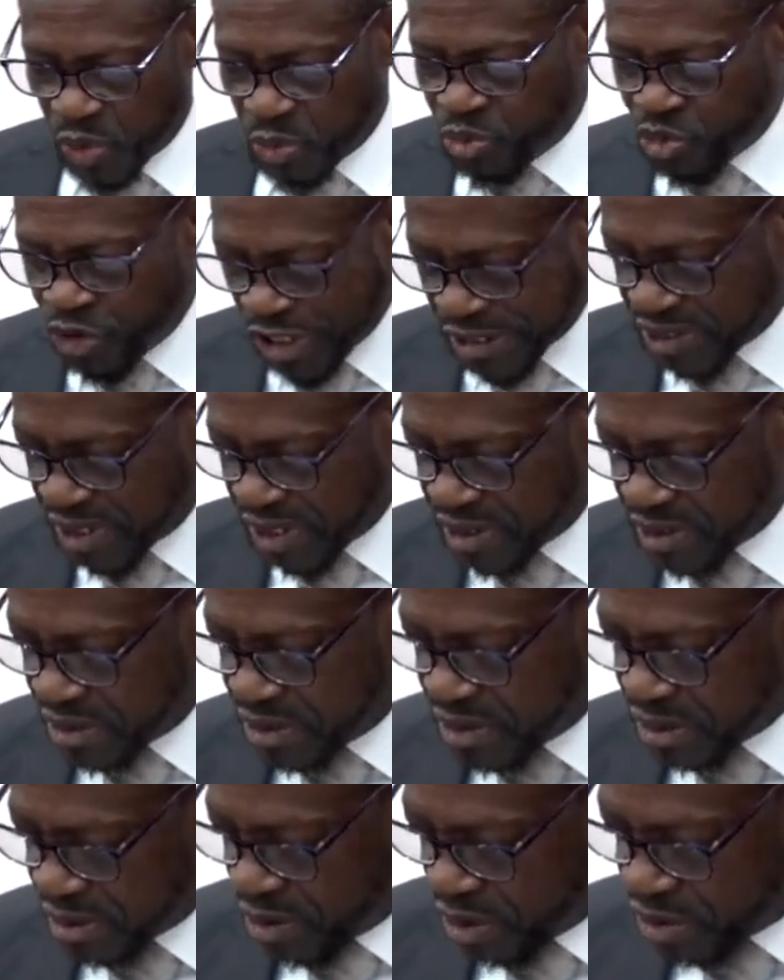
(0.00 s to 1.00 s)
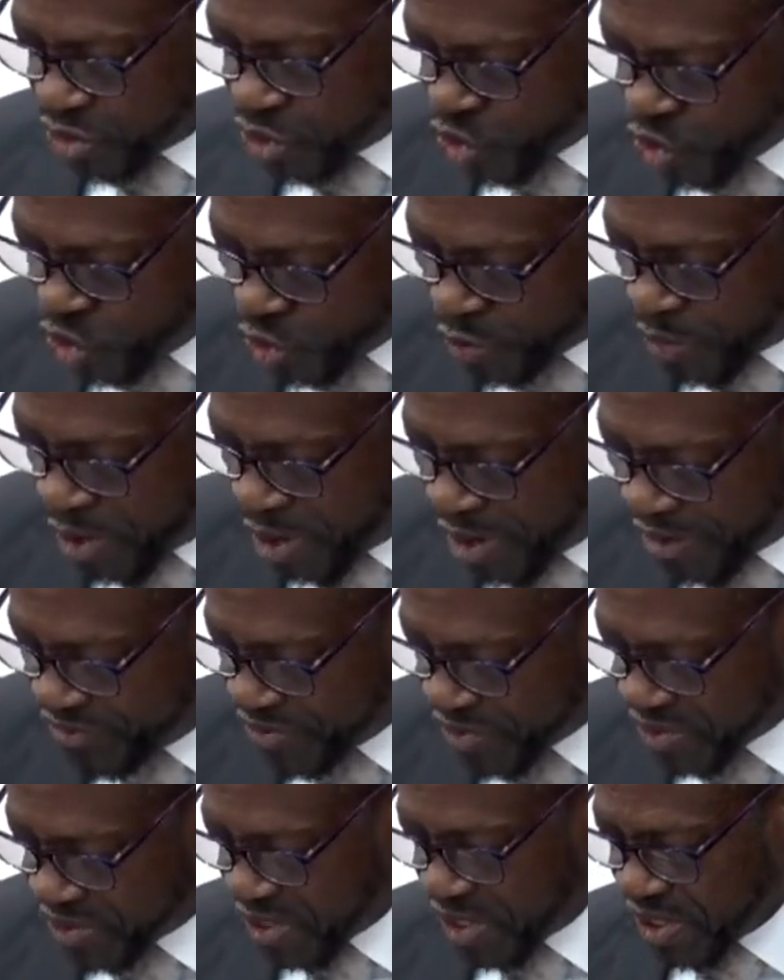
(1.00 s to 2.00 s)
Present consumer
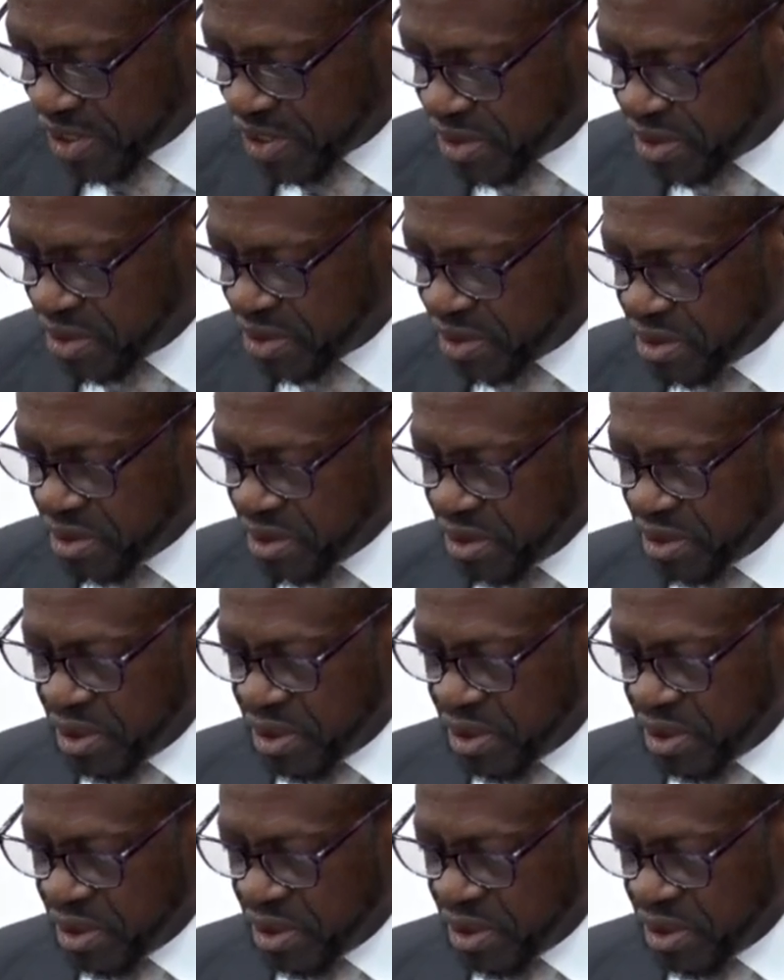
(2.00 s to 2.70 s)
officers,